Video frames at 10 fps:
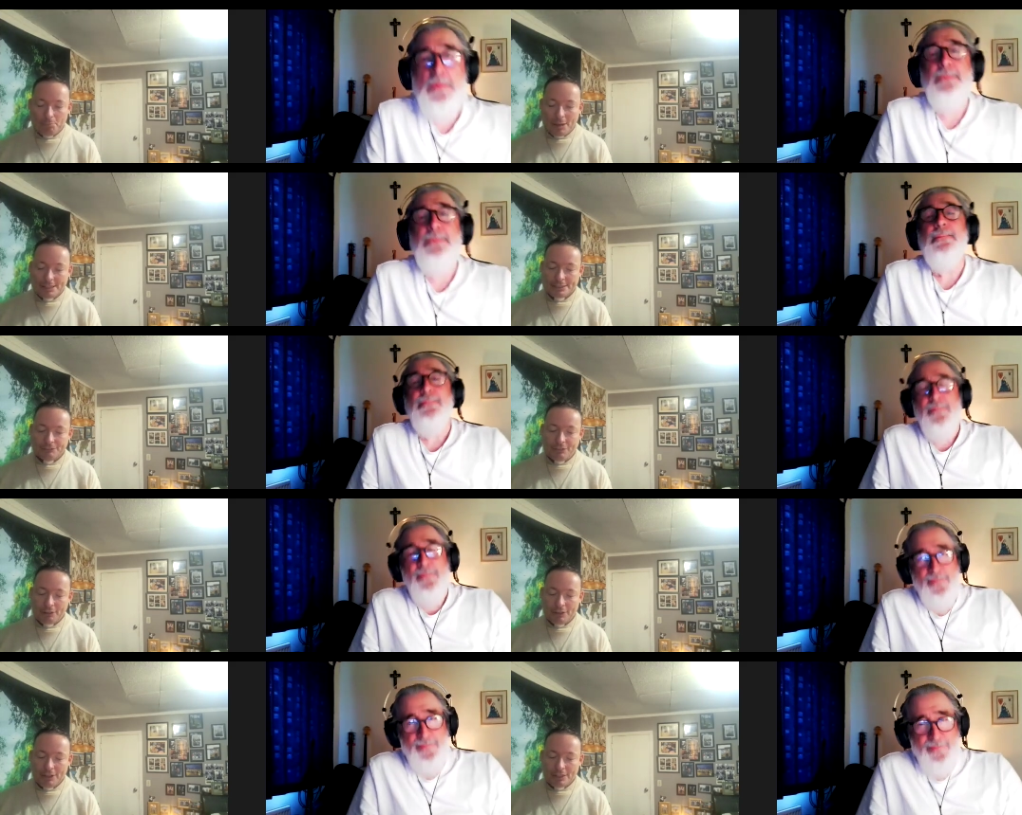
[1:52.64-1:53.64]
Speaker 1: but it's
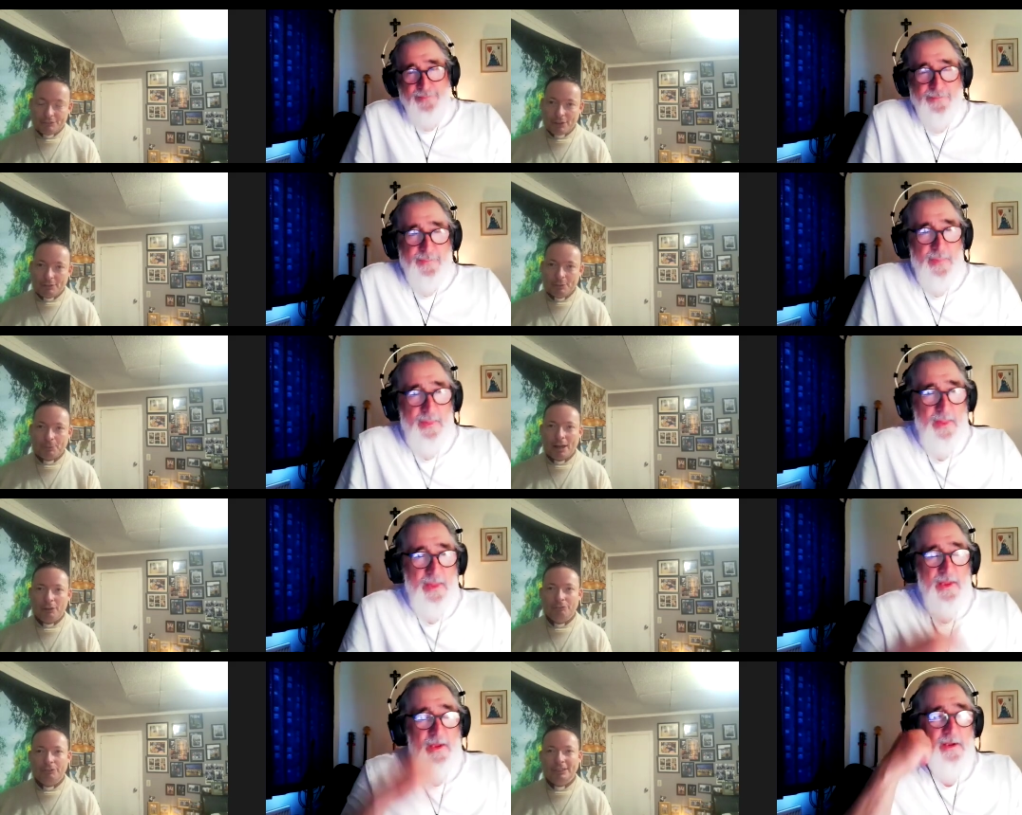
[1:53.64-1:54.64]
very it's very
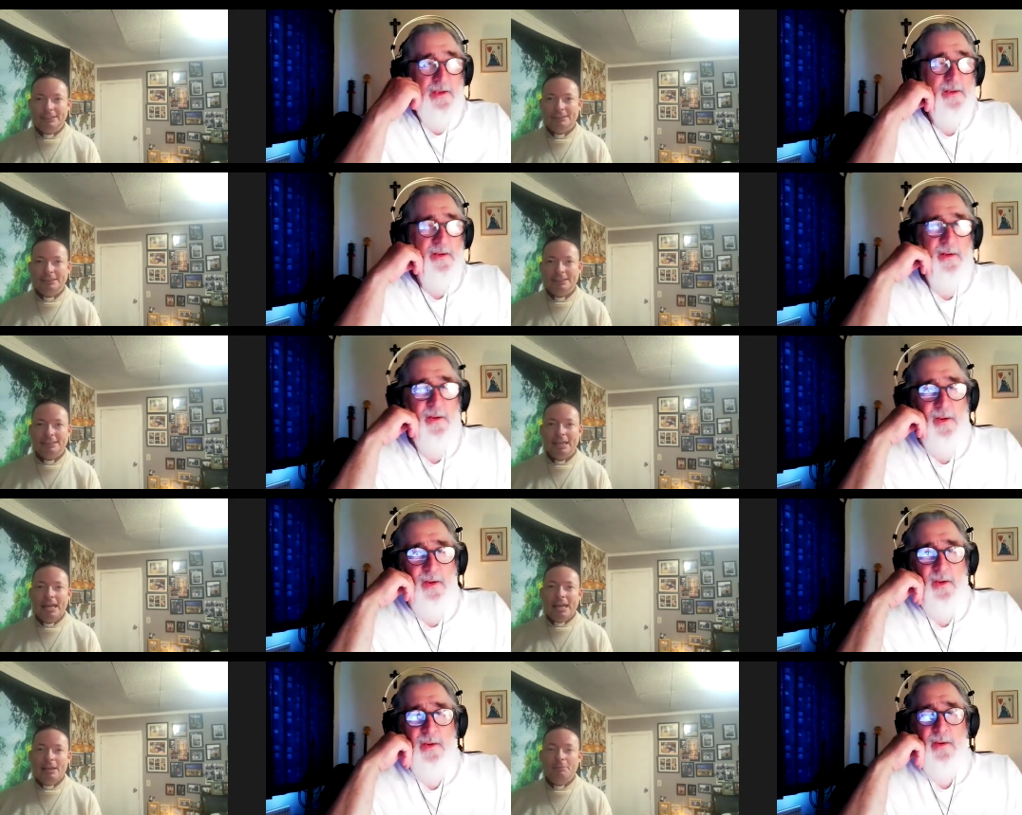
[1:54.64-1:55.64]
proudful, isn't it?
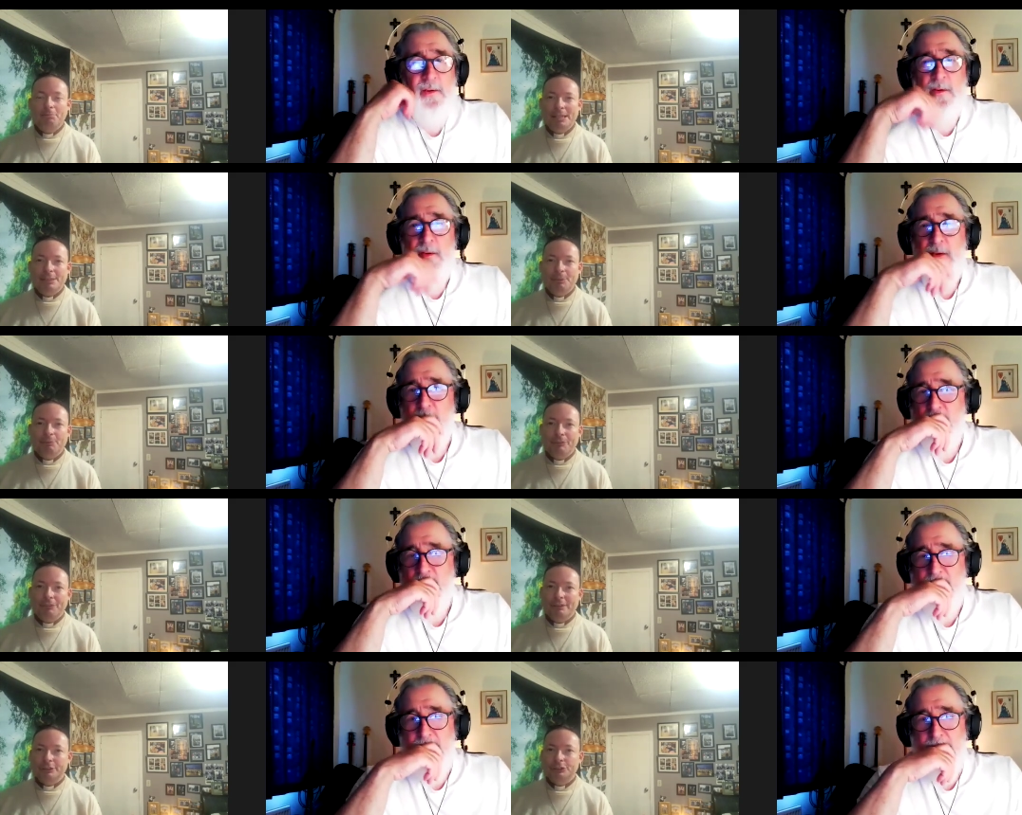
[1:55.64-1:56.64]
It makes people
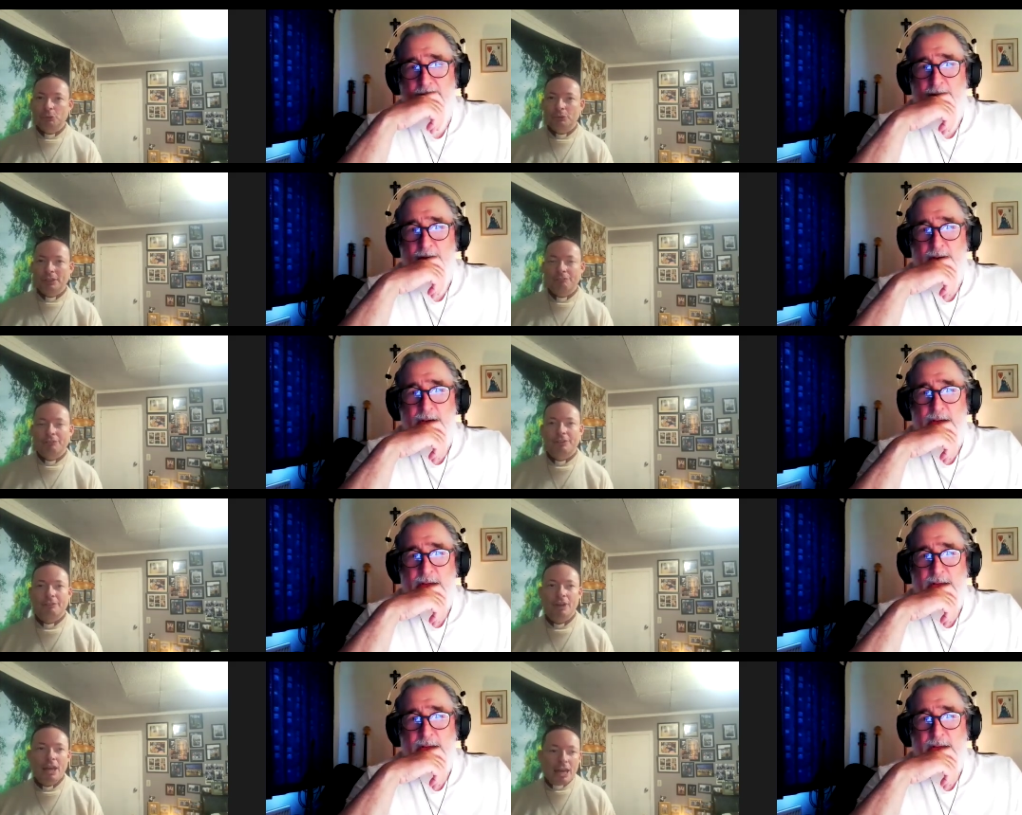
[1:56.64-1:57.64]
think they're so clever. They've
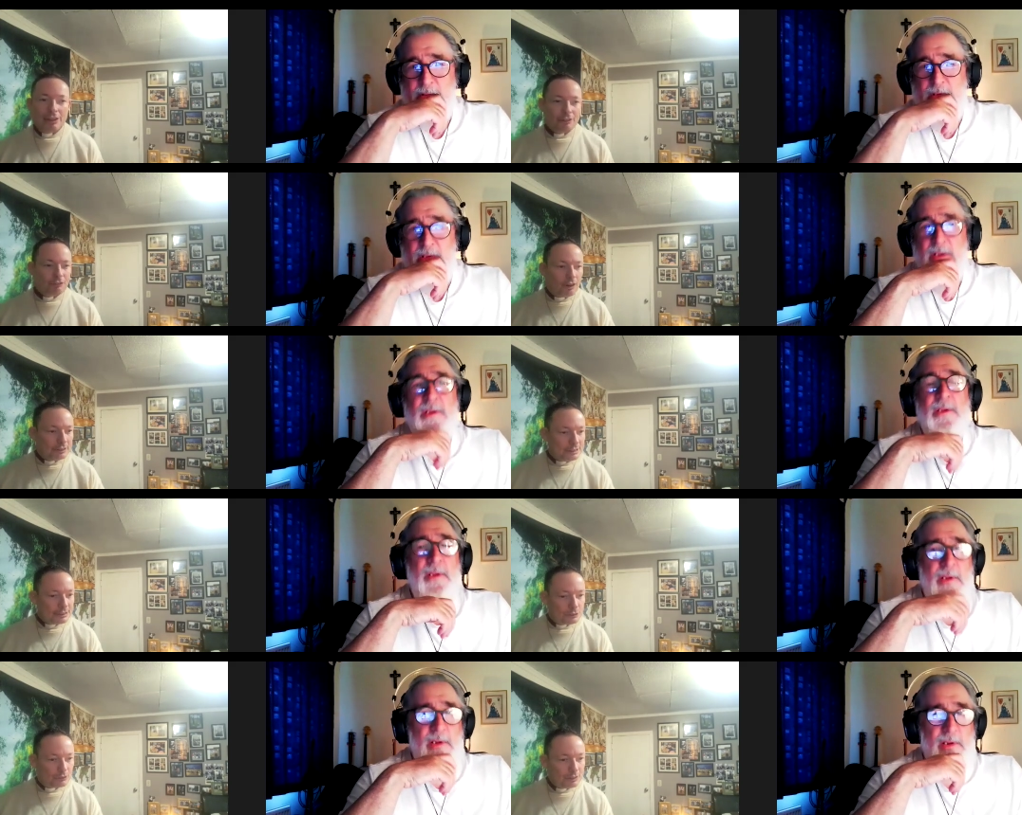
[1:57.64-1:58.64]
they've got a
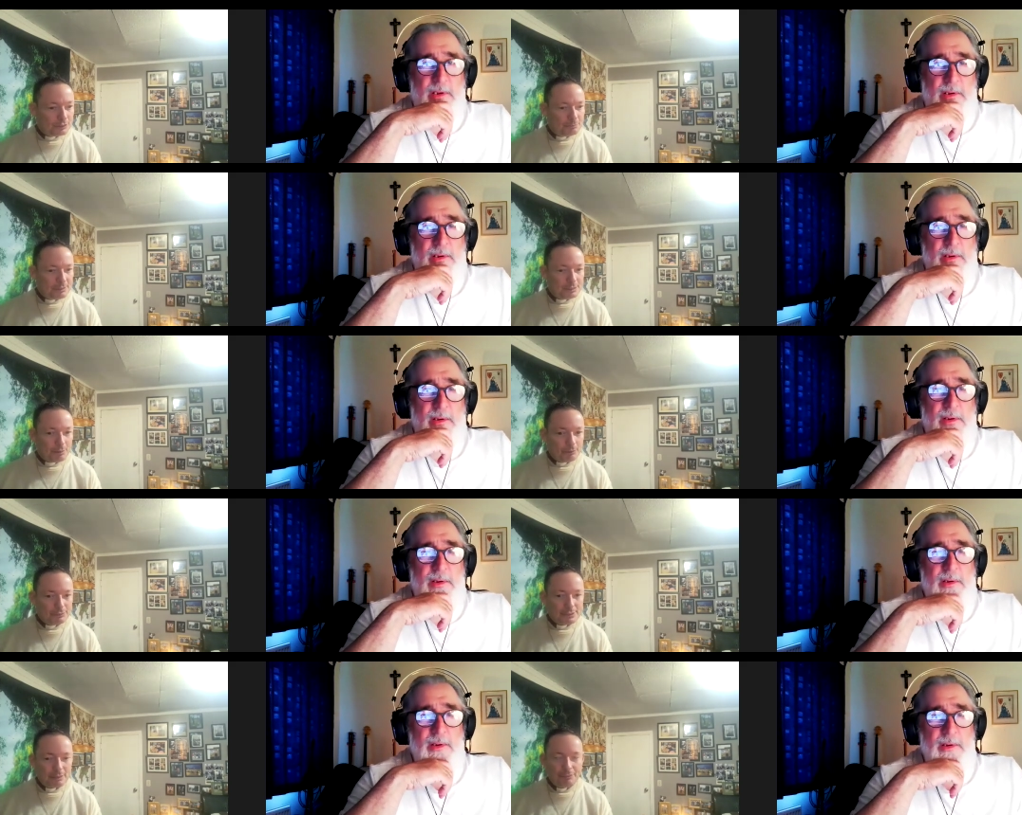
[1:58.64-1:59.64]
disgruntlement about
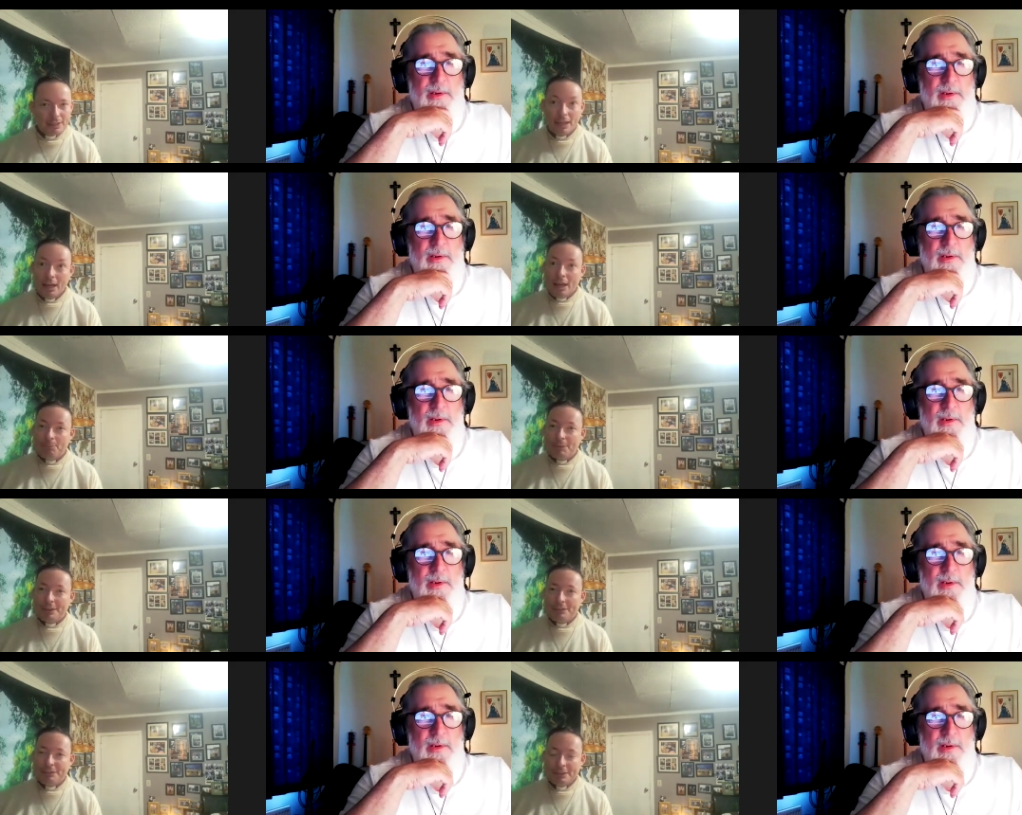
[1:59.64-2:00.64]
something, but
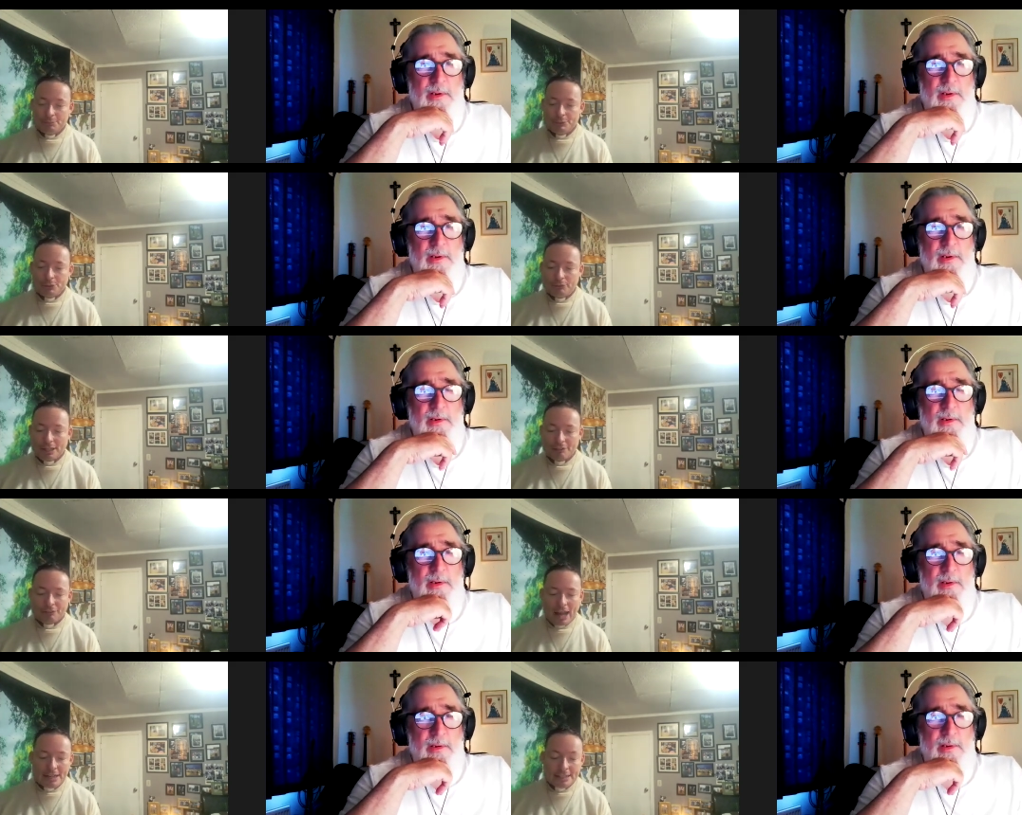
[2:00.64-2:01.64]
they think them so clever,
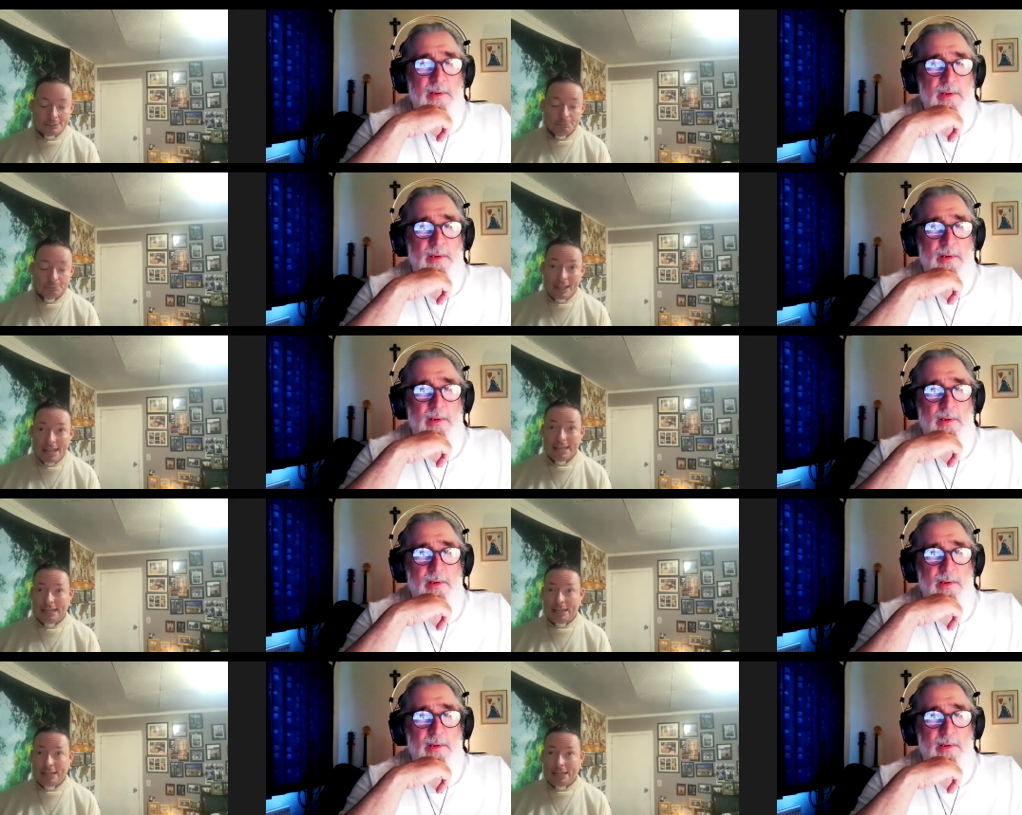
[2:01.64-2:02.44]
and it's playing